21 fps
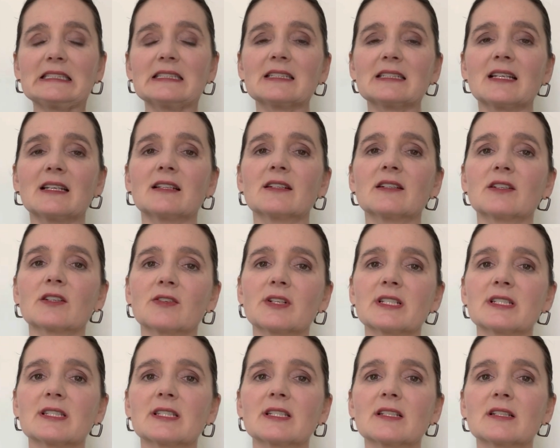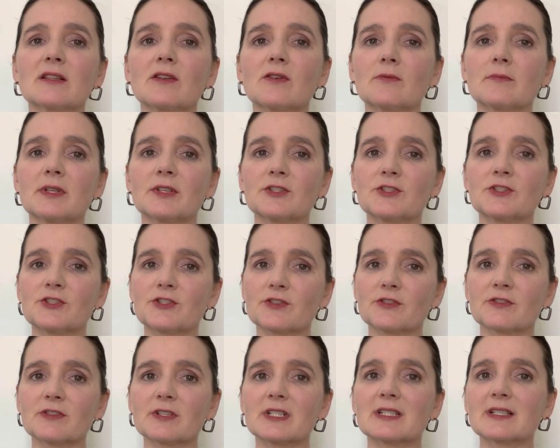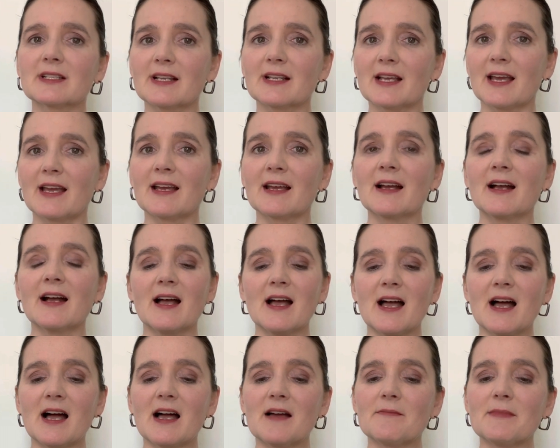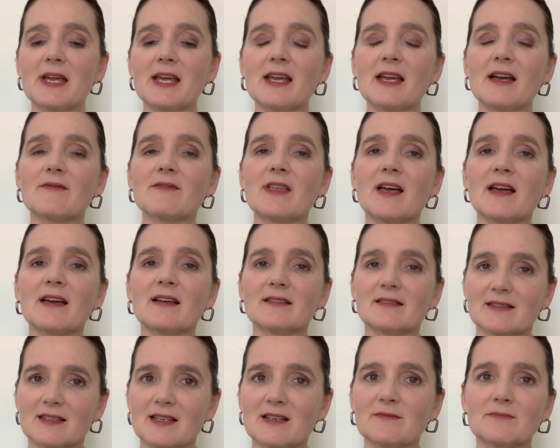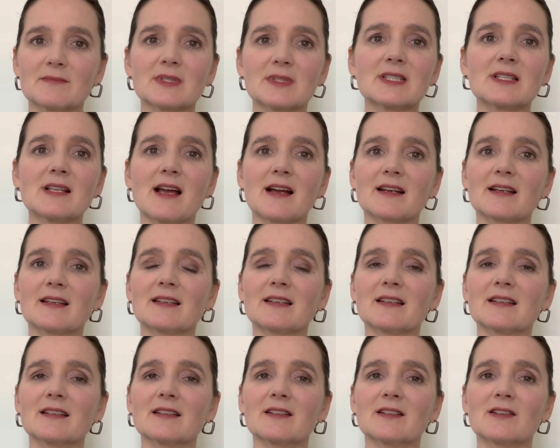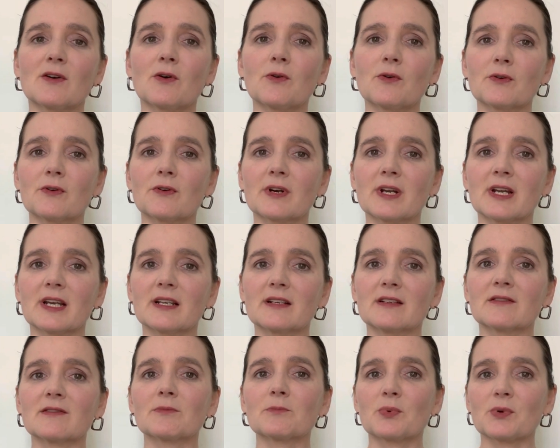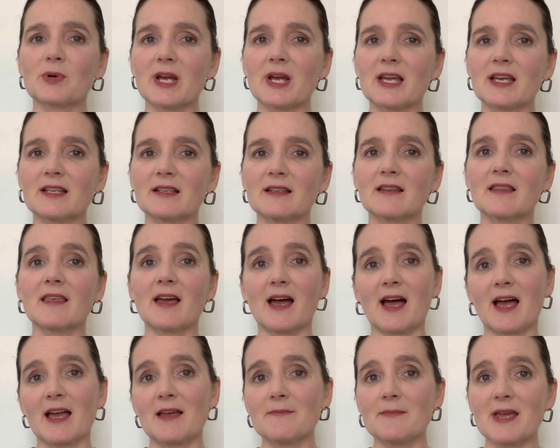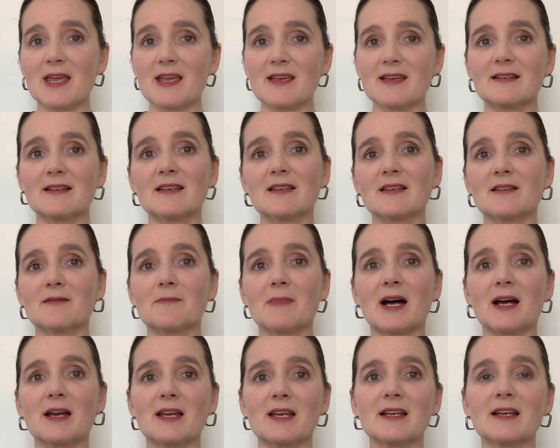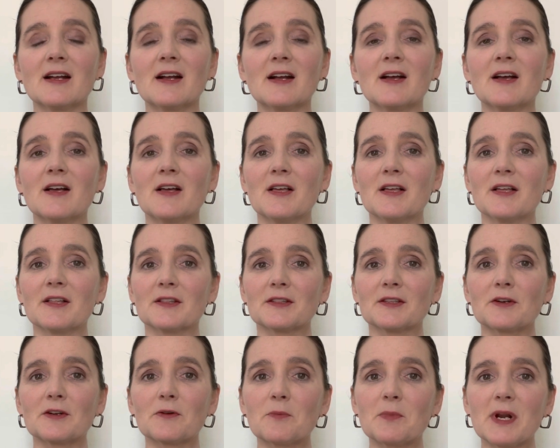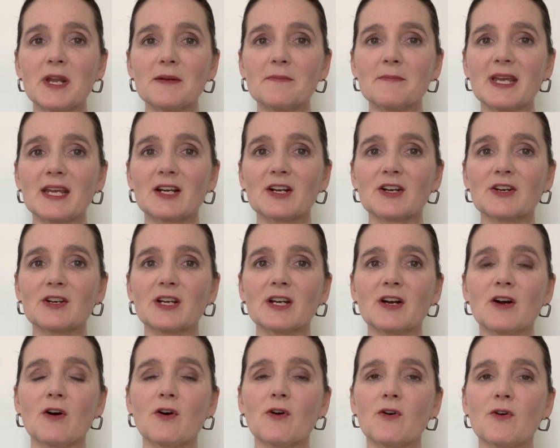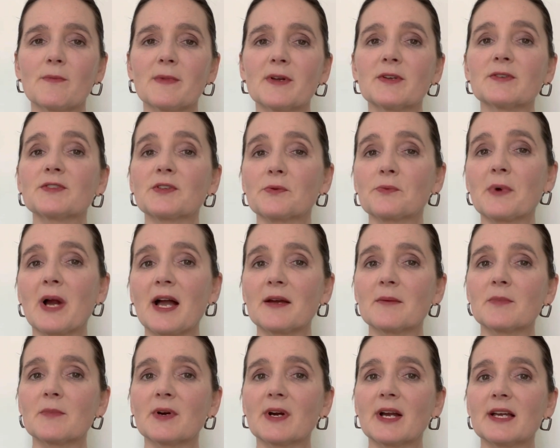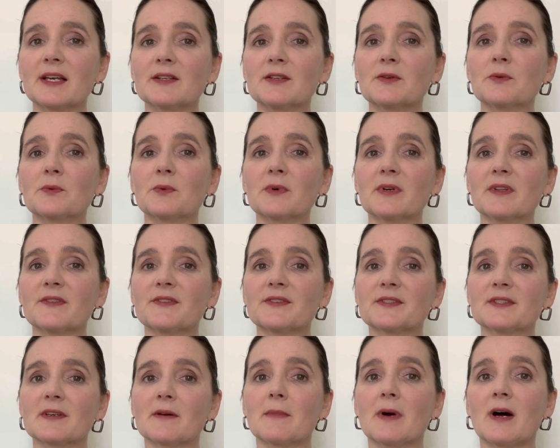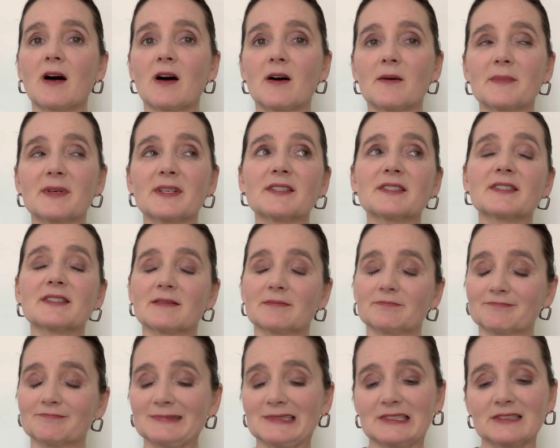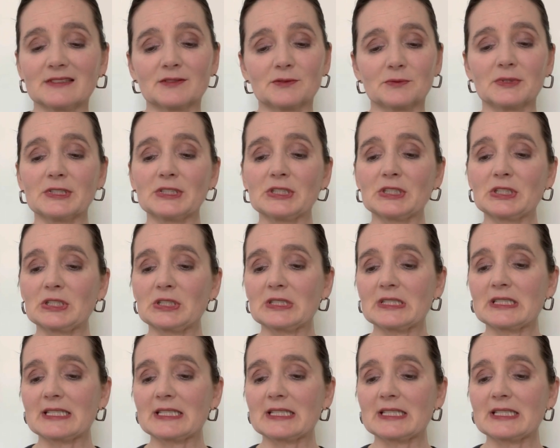kind of crazy low blood sugary today, I may have that same snack again. Whole grain bread that I made in my little bread maker at home is a rye bread with some hummus. Really good